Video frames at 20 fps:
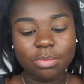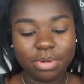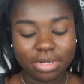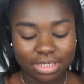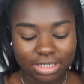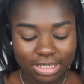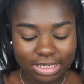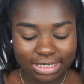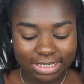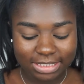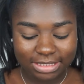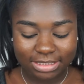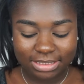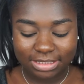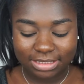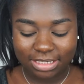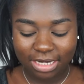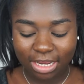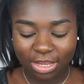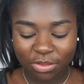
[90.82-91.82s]
my
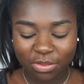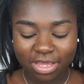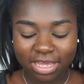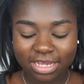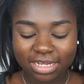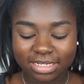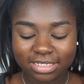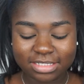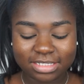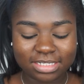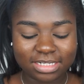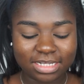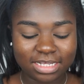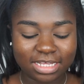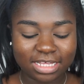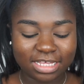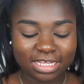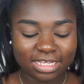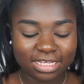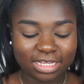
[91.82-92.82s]
gosh, you guys,
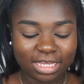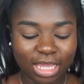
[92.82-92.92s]
like,